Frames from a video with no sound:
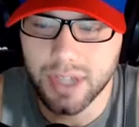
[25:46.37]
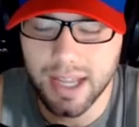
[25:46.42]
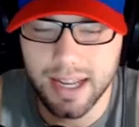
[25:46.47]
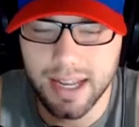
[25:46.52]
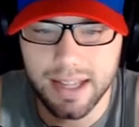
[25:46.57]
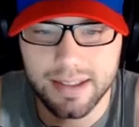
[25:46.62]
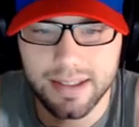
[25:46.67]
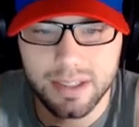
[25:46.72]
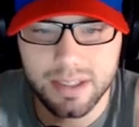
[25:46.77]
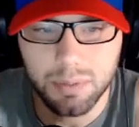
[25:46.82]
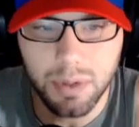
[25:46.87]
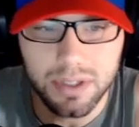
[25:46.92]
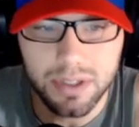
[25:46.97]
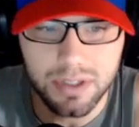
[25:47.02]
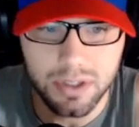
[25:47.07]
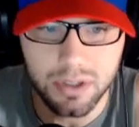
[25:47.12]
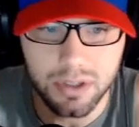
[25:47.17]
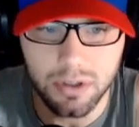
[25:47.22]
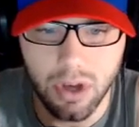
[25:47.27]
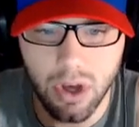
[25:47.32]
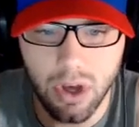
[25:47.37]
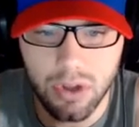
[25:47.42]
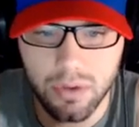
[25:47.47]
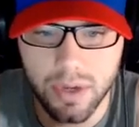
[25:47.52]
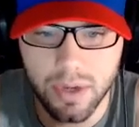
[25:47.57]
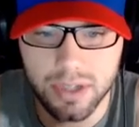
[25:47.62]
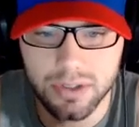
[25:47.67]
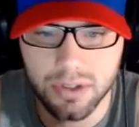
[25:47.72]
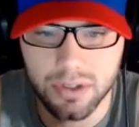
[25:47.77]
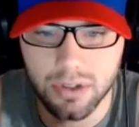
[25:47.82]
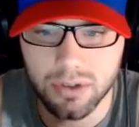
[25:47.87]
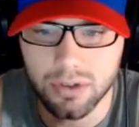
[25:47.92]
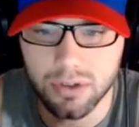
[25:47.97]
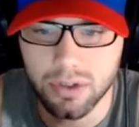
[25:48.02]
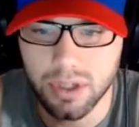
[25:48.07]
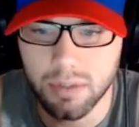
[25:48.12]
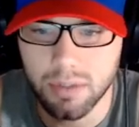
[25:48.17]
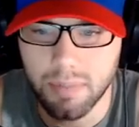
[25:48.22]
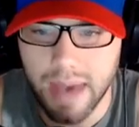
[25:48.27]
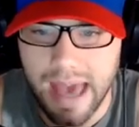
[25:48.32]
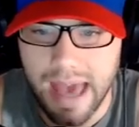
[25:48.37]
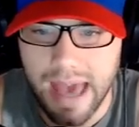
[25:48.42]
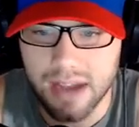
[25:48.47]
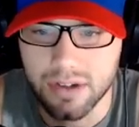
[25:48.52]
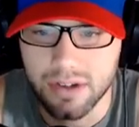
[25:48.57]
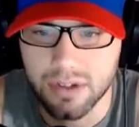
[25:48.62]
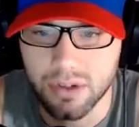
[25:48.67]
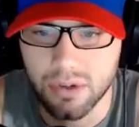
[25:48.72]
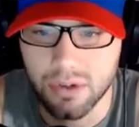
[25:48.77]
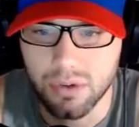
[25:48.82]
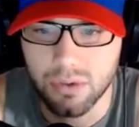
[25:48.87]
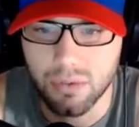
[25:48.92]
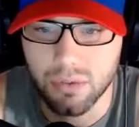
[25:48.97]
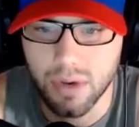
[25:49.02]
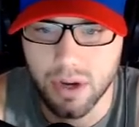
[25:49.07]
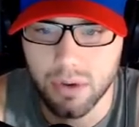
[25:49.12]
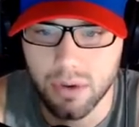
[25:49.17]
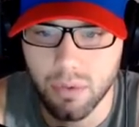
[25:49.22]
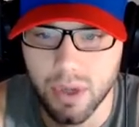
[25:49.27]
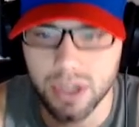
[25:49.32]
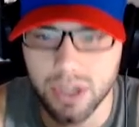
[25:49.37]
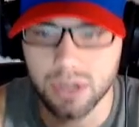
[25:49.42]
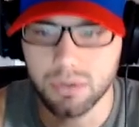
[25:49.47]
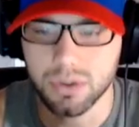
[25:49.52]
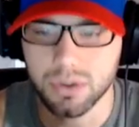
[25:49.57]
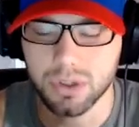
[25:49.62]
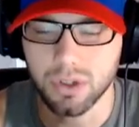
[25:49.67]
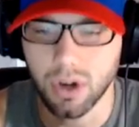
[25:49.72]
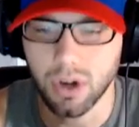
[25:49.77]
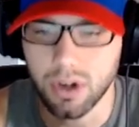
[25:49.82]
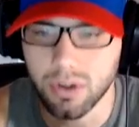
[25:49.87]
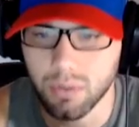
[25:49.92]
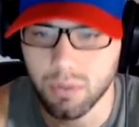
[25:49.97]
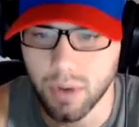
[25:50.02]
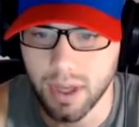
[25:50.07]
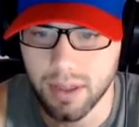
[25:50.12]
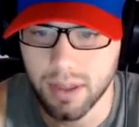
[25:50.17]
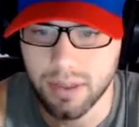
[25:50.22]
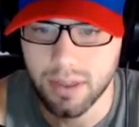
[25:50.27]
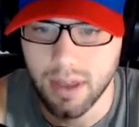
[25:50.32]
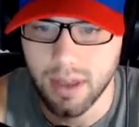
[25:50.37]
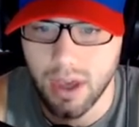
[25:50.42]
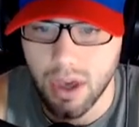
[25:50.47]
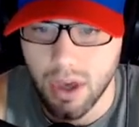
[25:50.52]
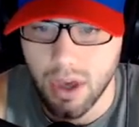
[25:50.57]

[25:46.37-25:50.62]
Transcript: and this brings us all the way circling back to what you started with,